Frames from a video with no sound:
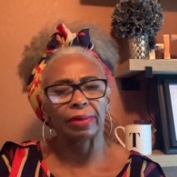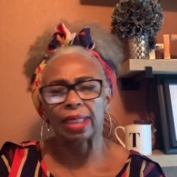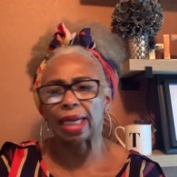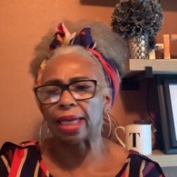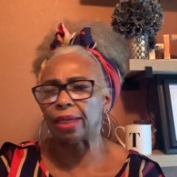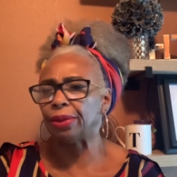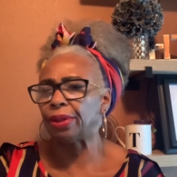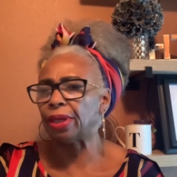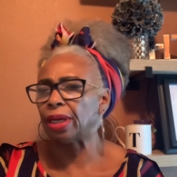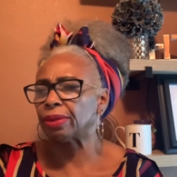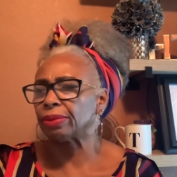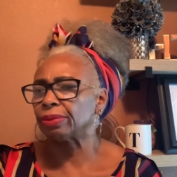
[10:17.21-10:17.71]
I
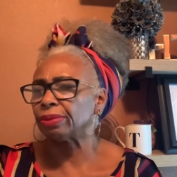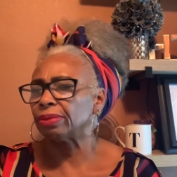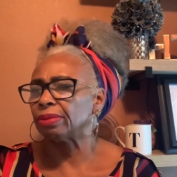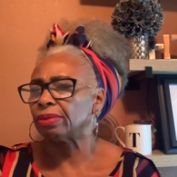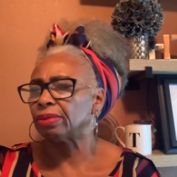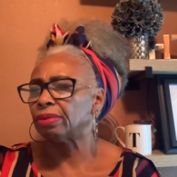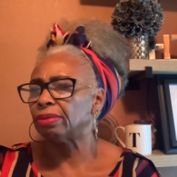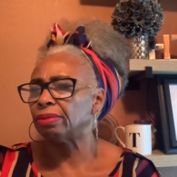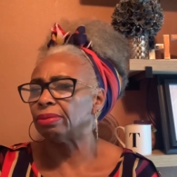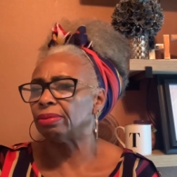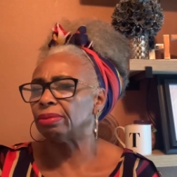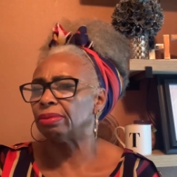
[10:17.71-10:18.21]
don't know.
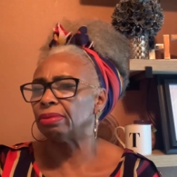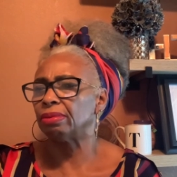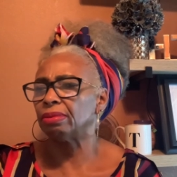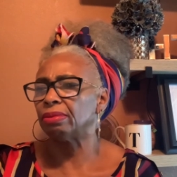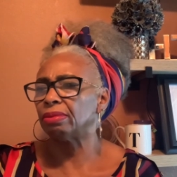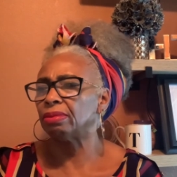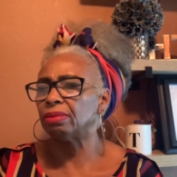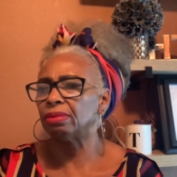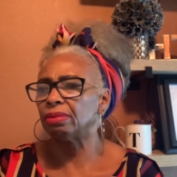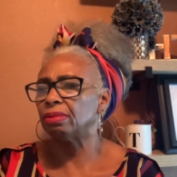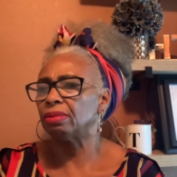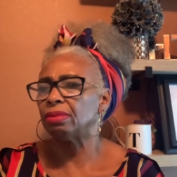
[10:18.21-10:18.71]

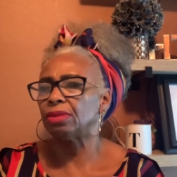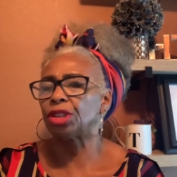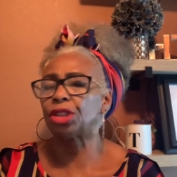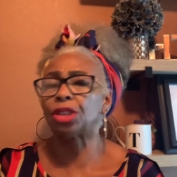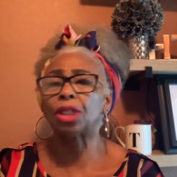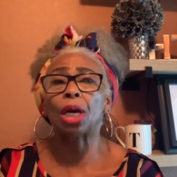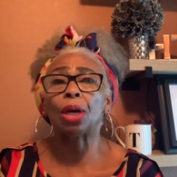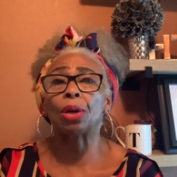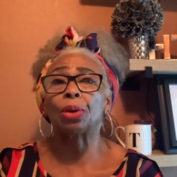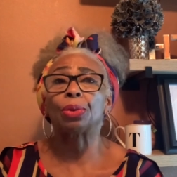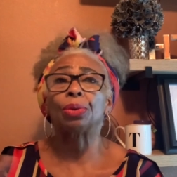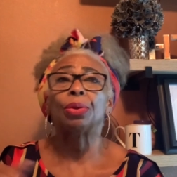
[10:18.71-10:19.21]

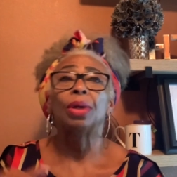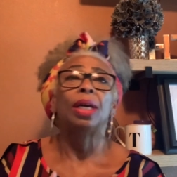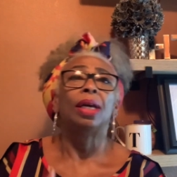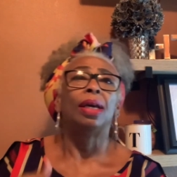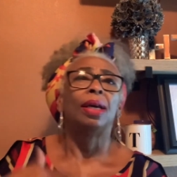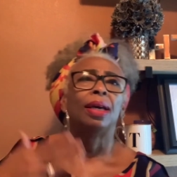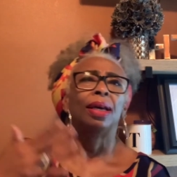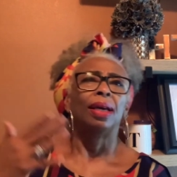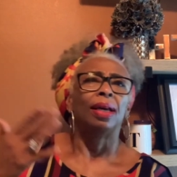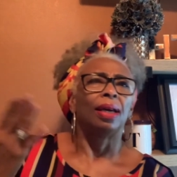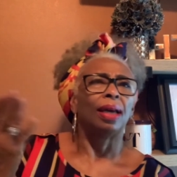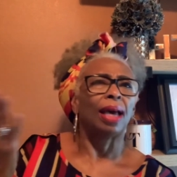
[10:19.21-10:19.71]
So
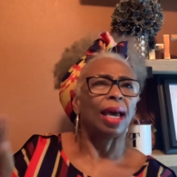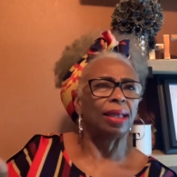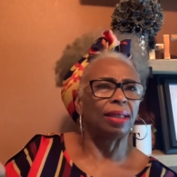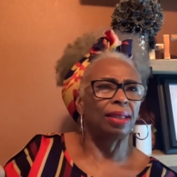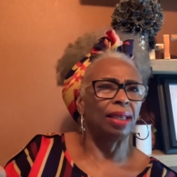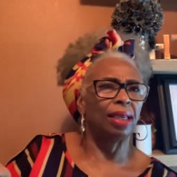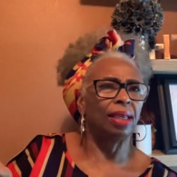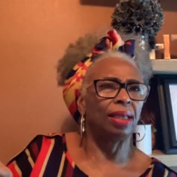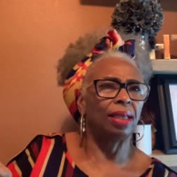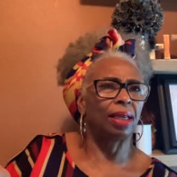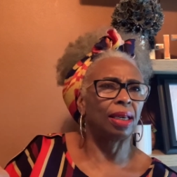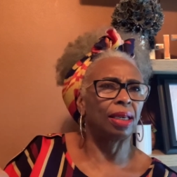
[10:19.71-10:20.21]
I
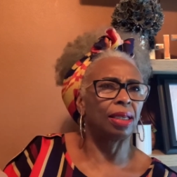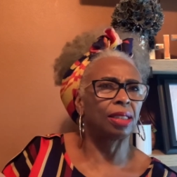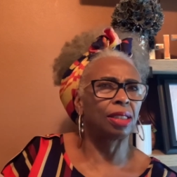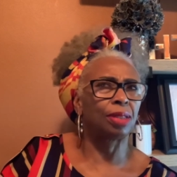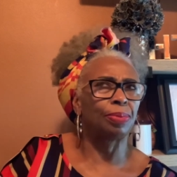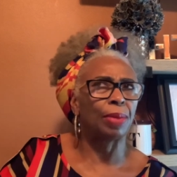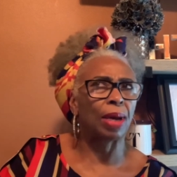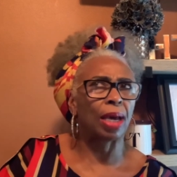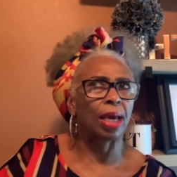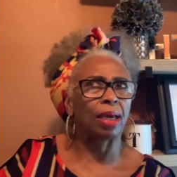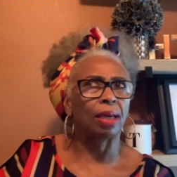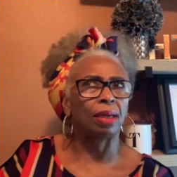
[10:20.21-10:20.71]
think because
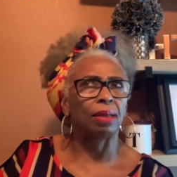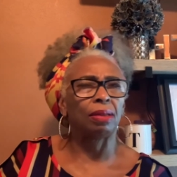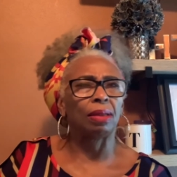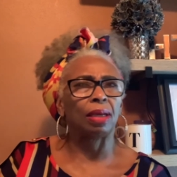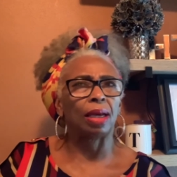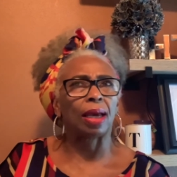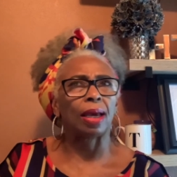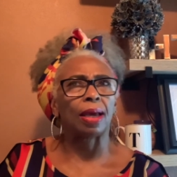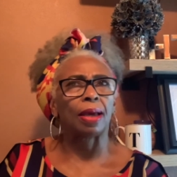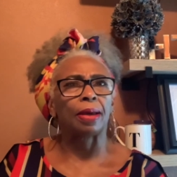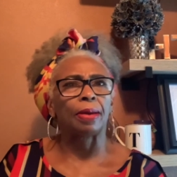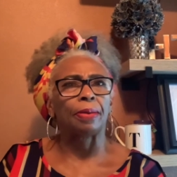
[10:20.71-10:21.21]
my,
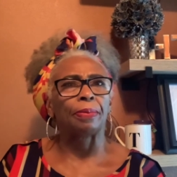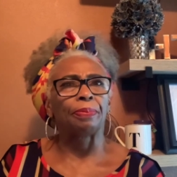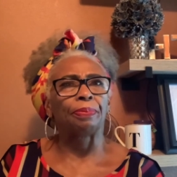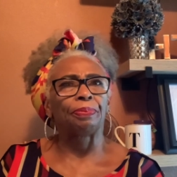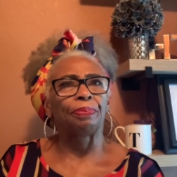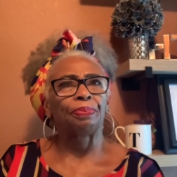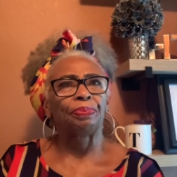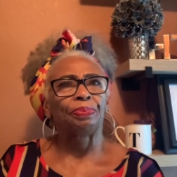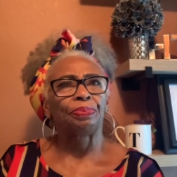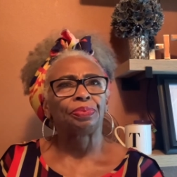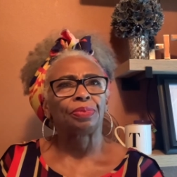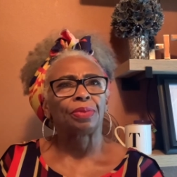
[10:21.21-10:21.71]
um,